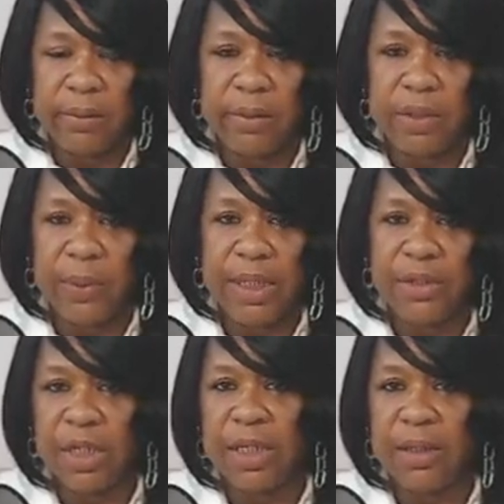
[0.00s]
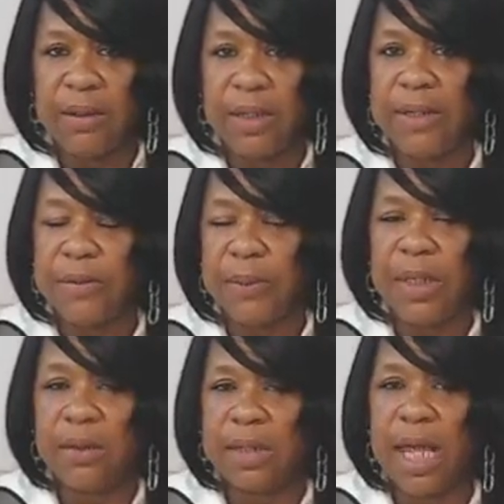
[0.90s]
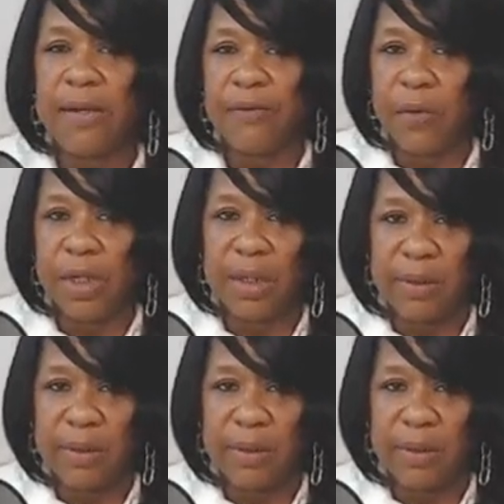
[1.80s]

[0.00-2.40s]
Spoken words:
Suite G in Cerritos, California,